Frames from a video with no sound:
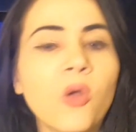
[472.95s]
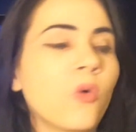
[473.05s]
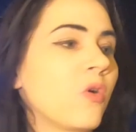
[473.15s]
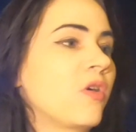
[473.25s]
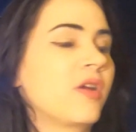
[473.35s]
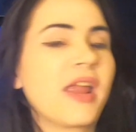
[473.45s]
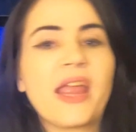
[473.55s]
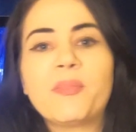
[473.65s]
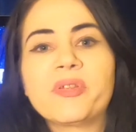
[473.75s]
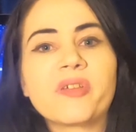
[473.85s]
or
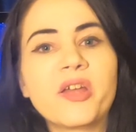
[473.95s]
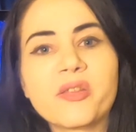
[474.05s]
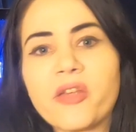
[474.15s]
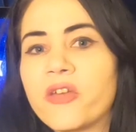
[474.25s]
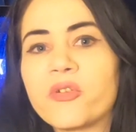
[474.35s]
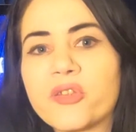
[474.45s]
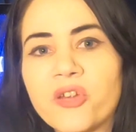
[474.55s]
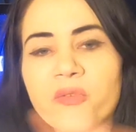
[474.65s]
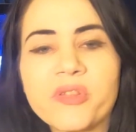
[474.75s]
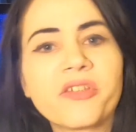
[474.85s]
Amazon's other
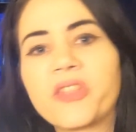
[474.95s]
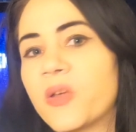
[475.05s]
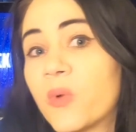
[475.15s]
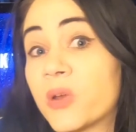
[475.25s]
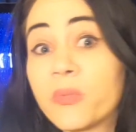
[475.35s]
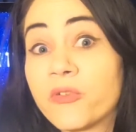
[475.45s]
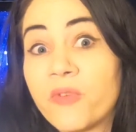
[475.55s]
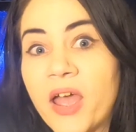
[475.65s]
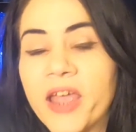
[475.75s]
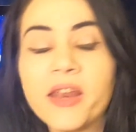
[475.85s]
service that they want to
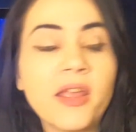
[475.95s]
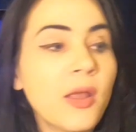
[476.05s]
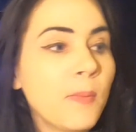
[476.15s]
provide,